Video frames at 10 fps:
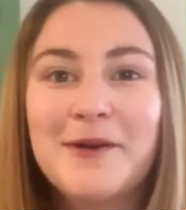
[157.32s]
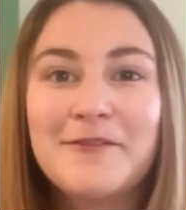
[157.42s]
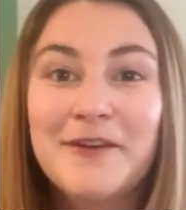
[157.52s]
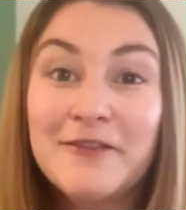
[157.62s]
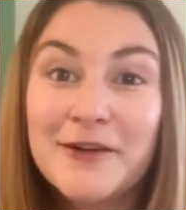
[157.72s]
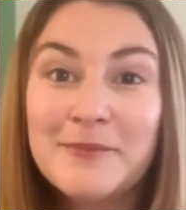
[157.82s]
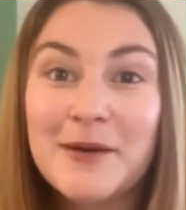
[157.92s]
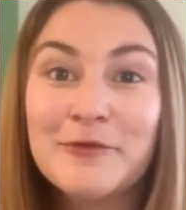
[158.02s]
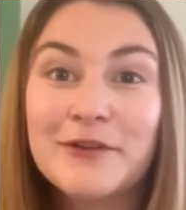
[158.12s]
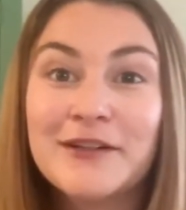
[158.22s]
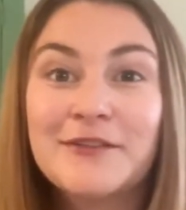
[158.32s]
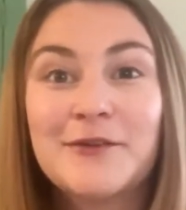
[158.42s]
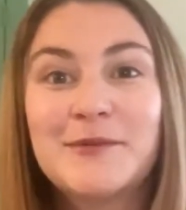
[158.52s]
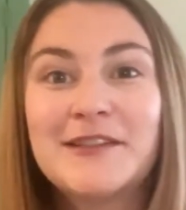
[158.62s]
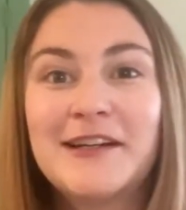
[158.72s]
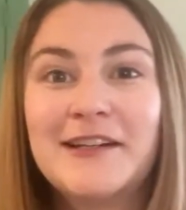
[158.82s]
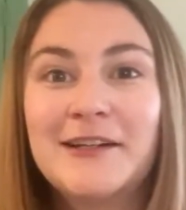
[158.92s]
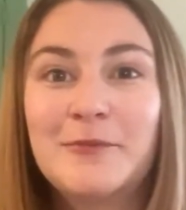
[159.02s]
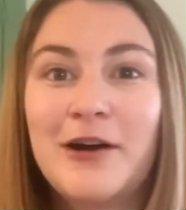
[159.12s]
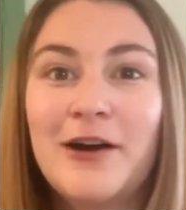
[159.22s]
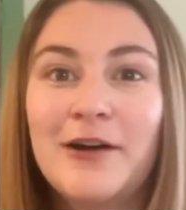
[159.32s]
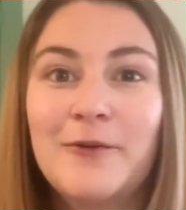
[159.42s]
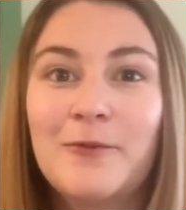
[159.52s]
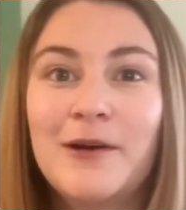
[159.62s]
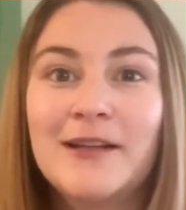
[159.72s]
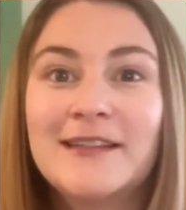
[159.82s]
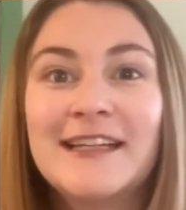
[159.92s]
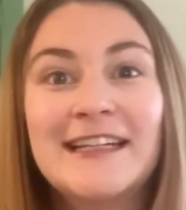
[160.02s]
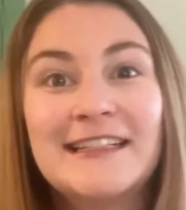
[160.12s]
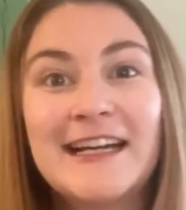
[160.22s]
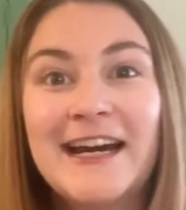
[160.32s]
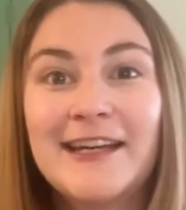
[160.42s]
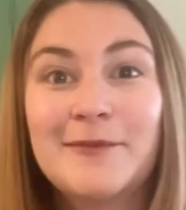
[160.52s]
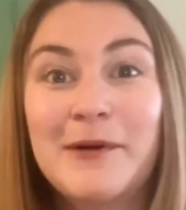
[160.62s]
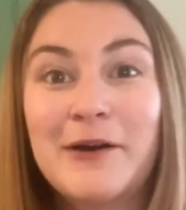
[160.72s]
of my favorite memories from studying abroad was getting to hike